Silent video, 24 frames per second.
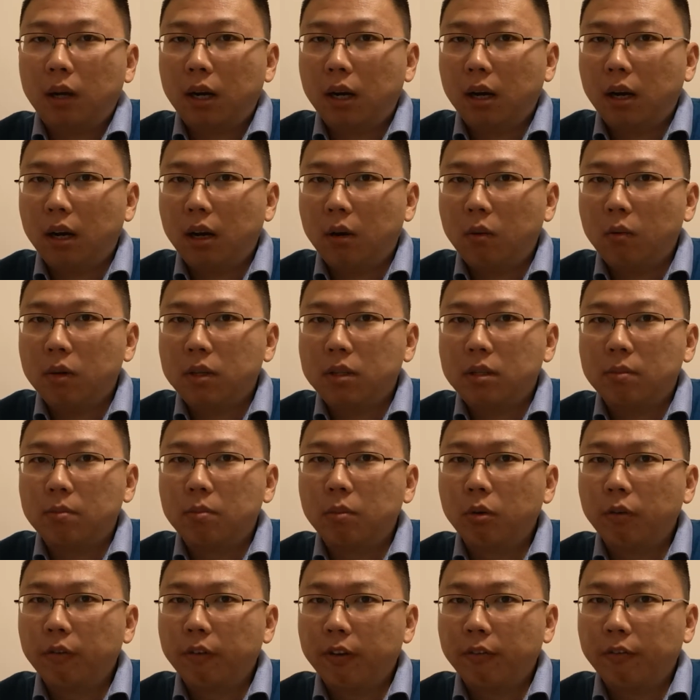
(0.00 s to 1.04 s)
was
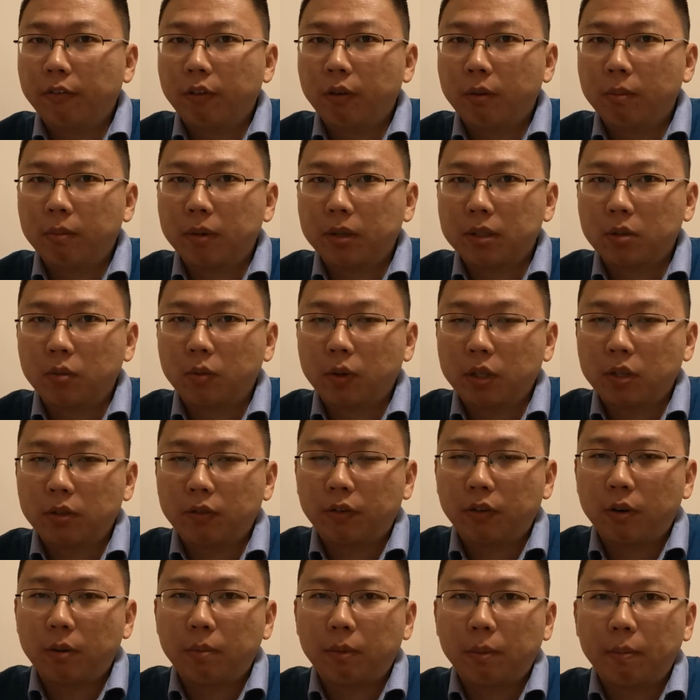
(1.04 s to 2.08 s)
moving from a switch
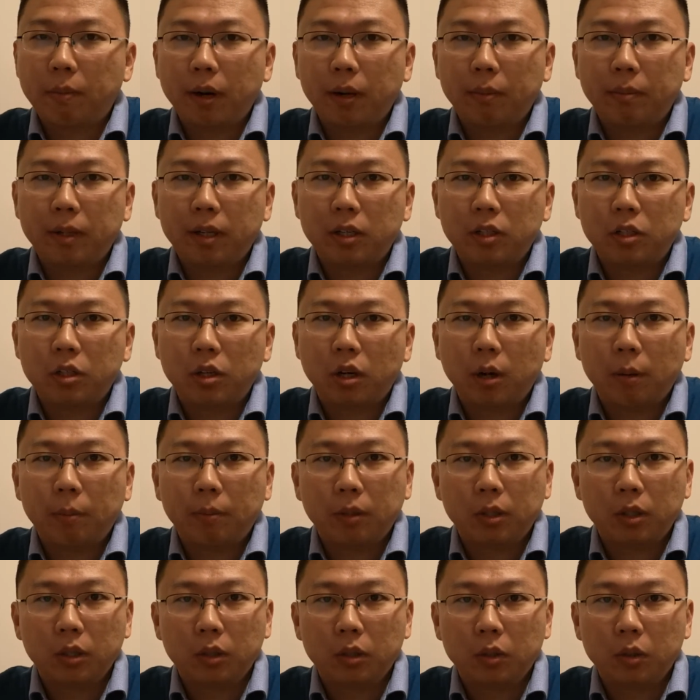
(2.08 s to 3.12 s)
from a permanent job
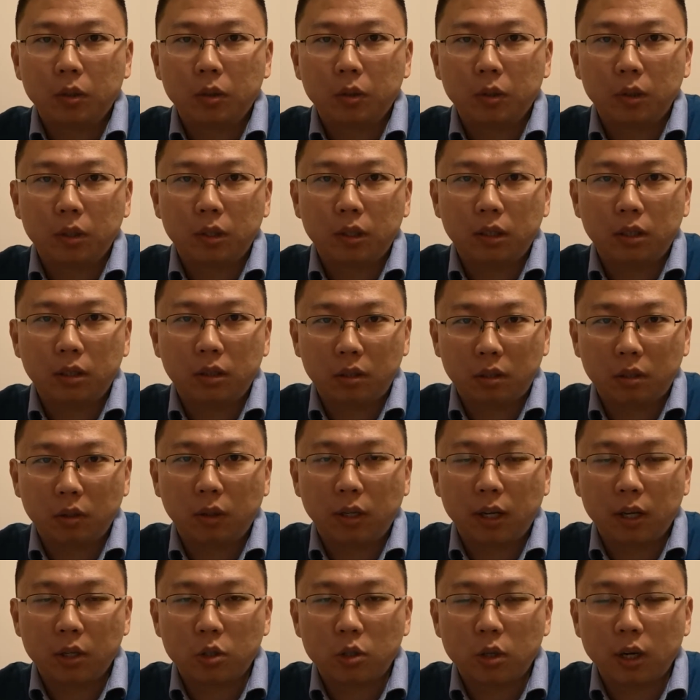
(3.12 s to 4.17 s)
to
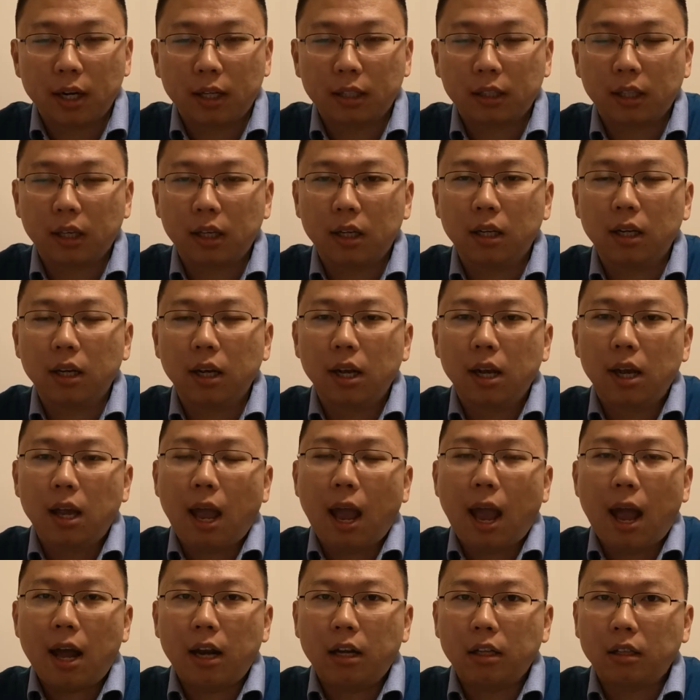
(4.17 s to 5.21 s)
contracting.
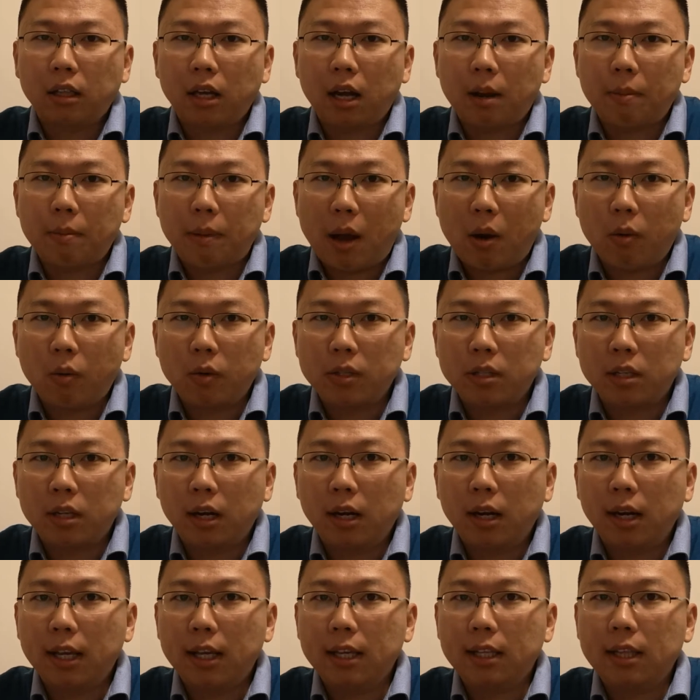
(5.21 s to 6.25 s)
At the time, I was the
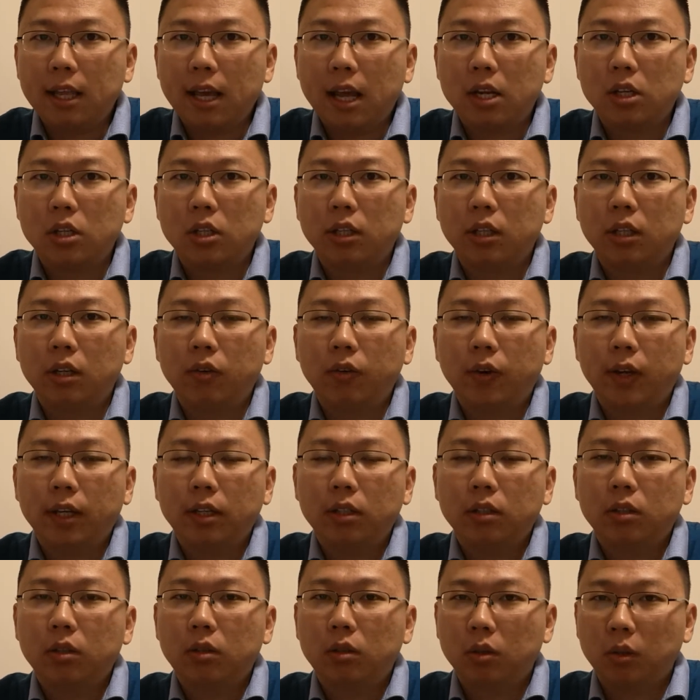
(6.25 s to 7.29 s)
lead
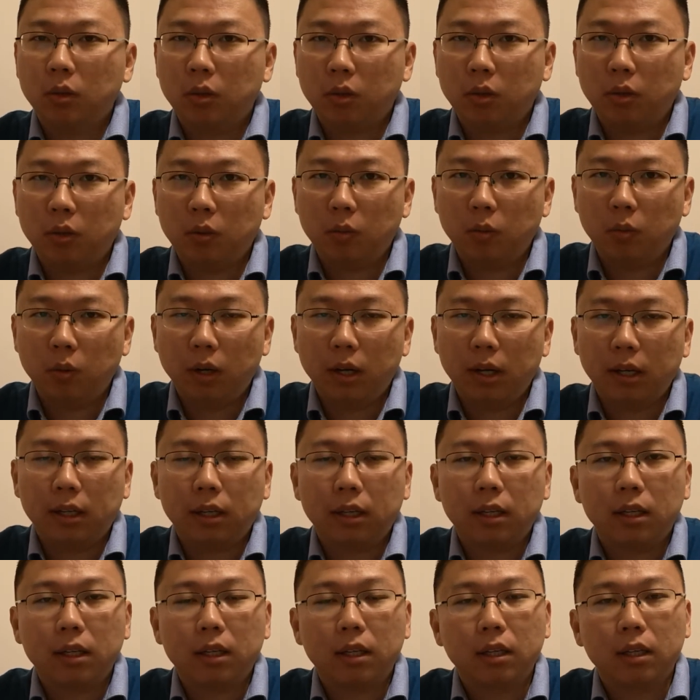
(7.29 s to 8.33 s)
engineering to work
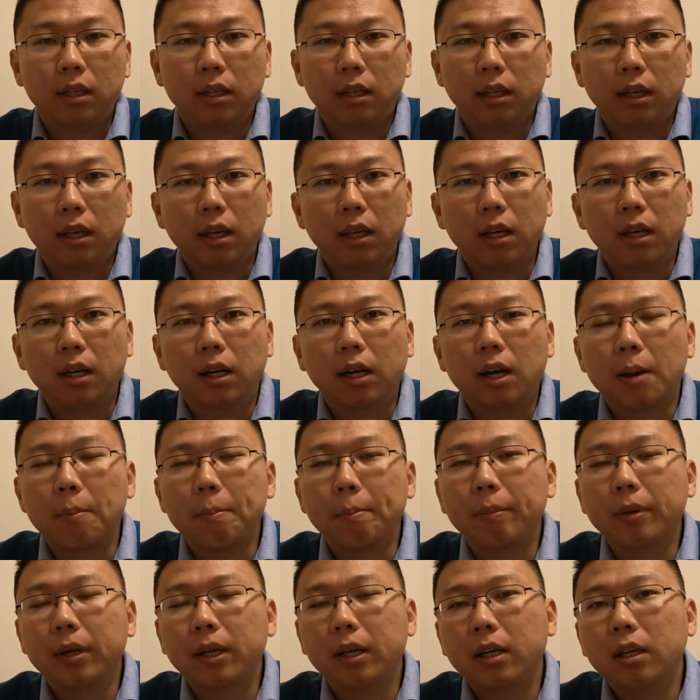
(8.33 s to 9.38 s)
in a
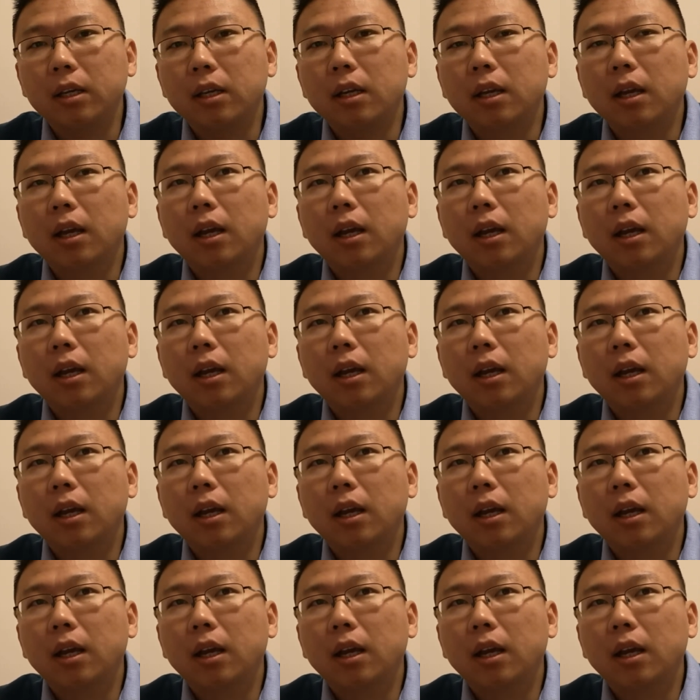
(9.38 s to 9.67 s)
company.